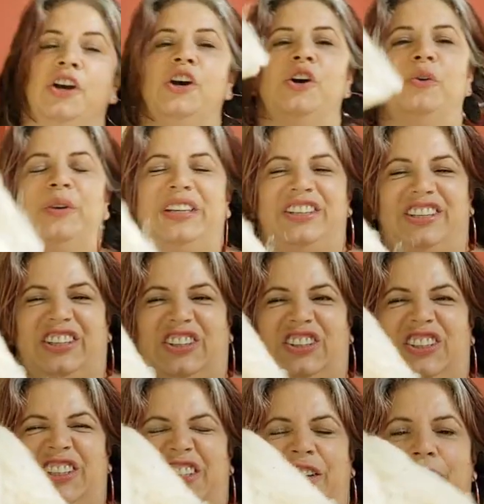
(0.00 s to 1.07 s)
we
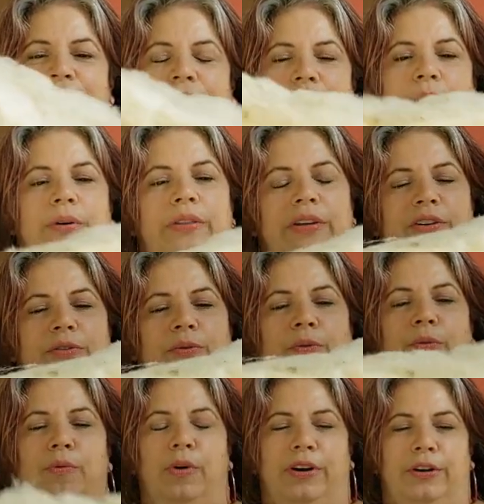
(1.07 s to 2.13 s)
stuffed it with this
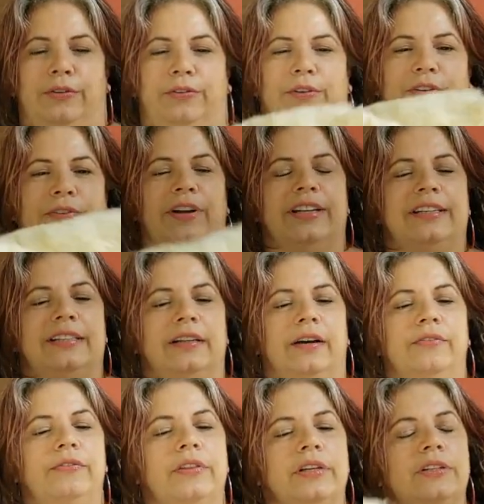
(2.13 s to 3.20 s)
wonderful fun
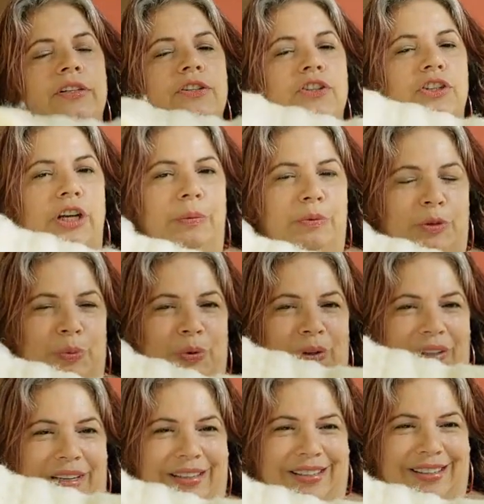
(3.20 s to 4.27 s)
stuff. This is sheep's wool
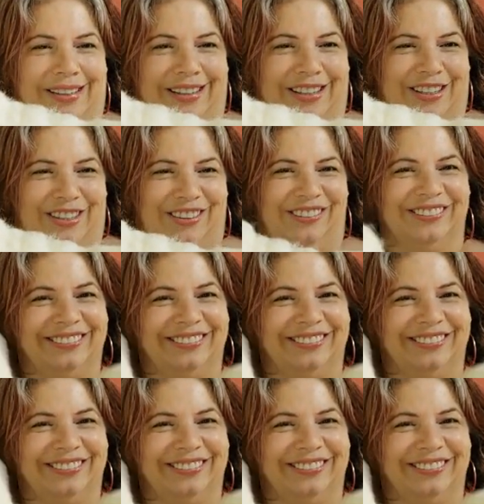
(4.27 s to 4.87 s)
insulation.